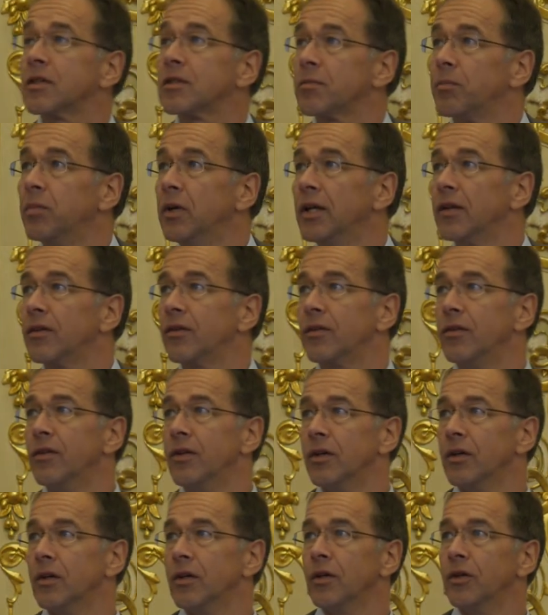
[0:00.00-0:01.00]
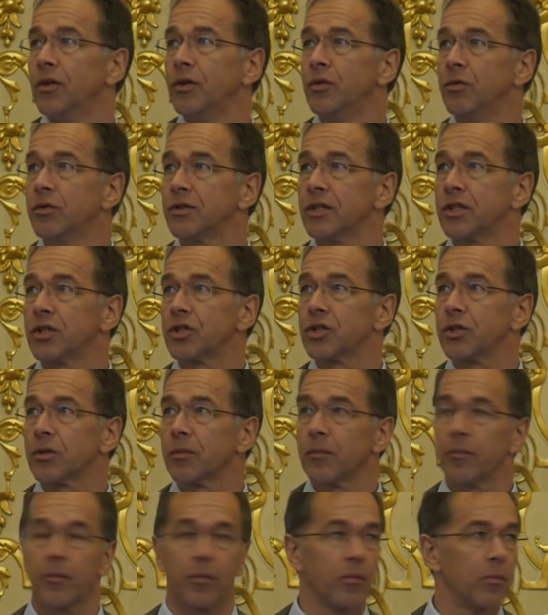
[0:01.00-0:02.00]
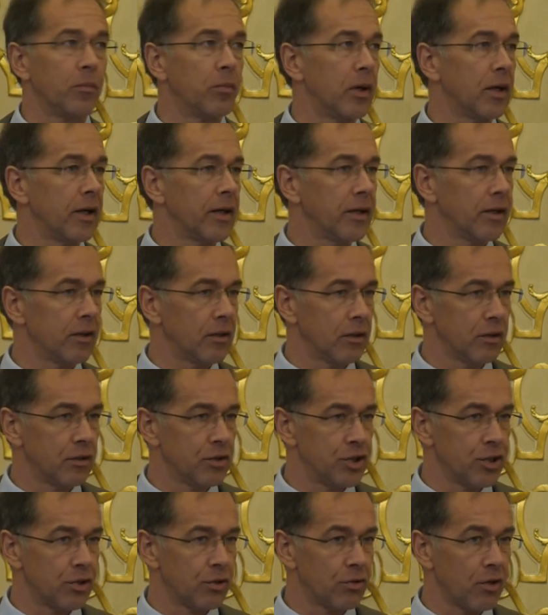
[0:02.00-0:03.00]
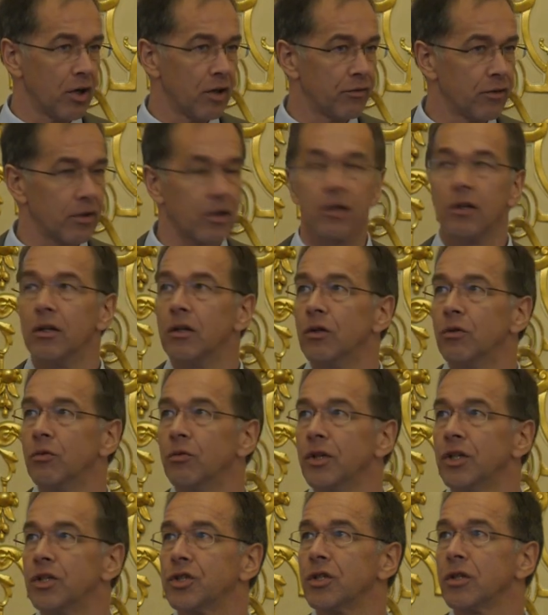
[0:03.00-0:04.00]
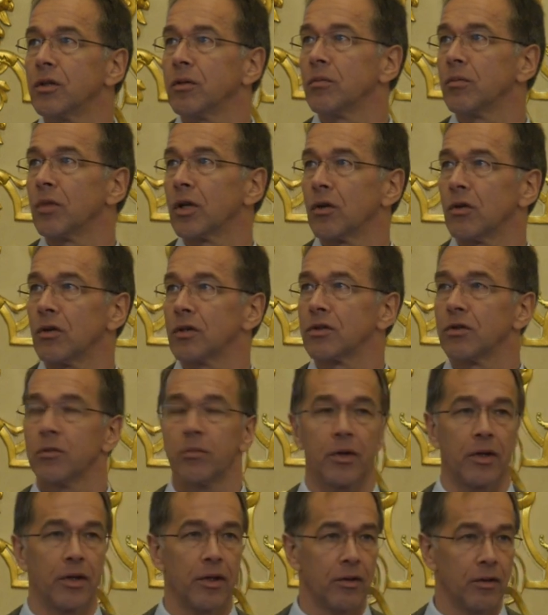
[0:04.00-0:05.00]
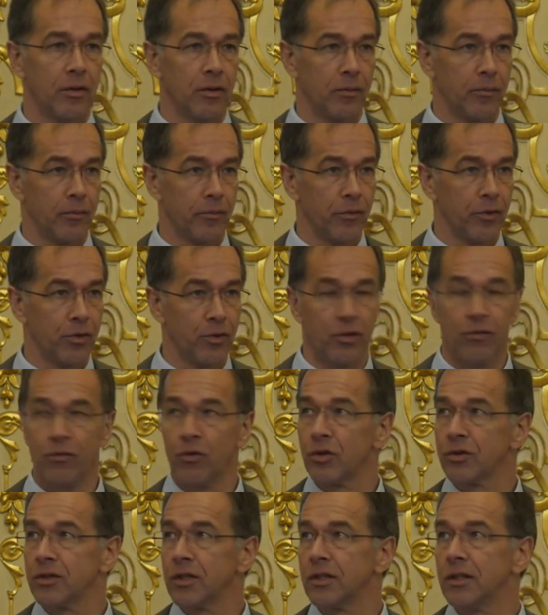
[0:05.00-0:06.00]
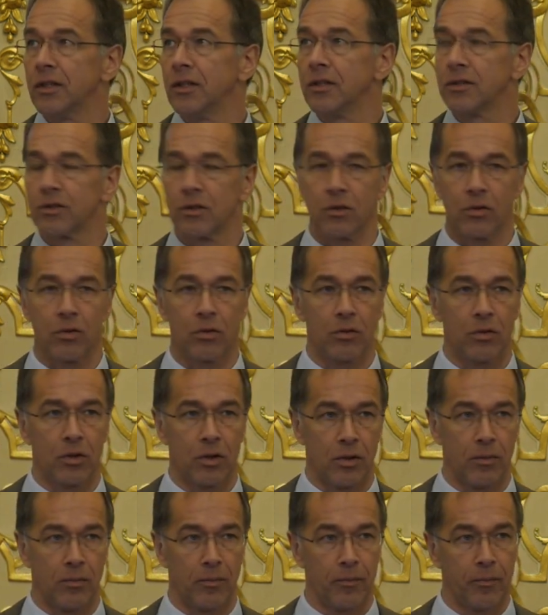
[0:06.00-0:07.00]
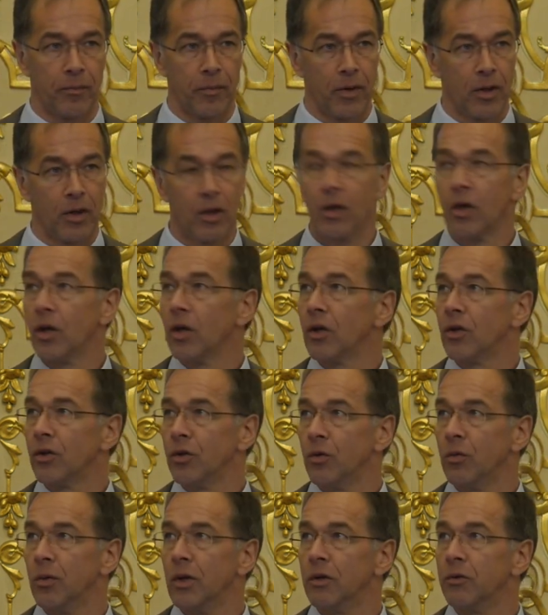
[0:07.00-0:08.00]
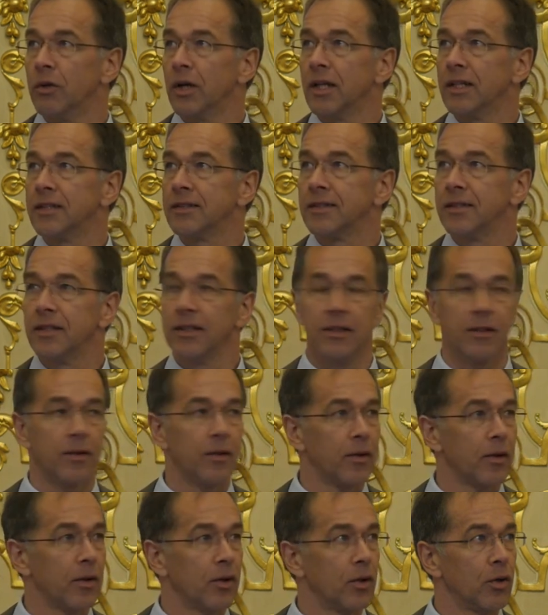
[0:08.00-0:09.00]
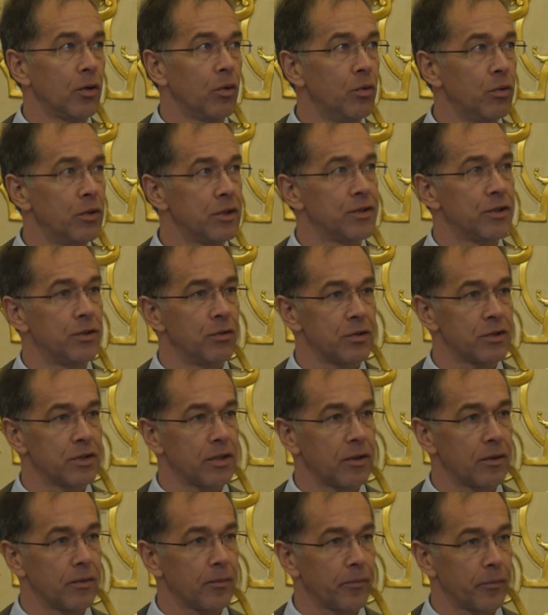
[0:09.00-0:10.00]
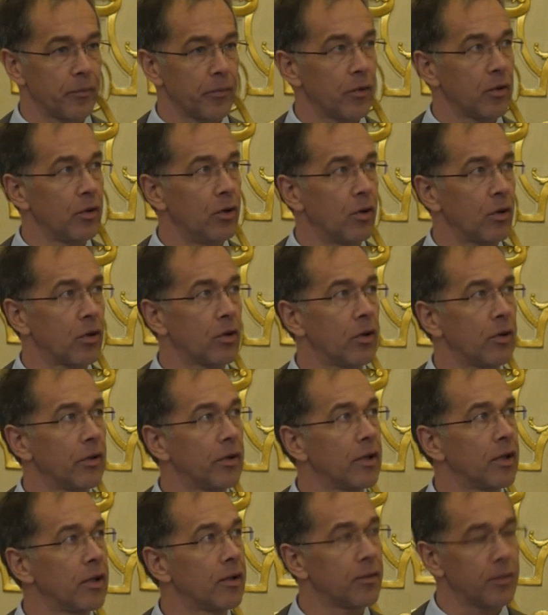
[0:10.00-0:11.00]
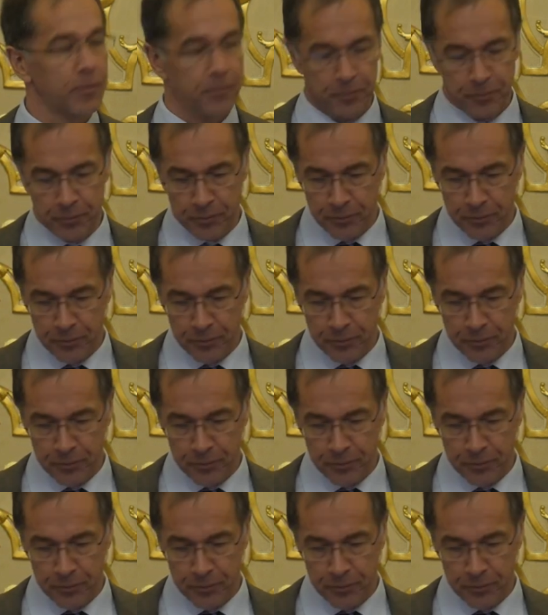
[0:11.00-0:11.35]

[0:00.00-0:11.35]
split the usage by geographical region, but also by university. So you will really see who is using your content.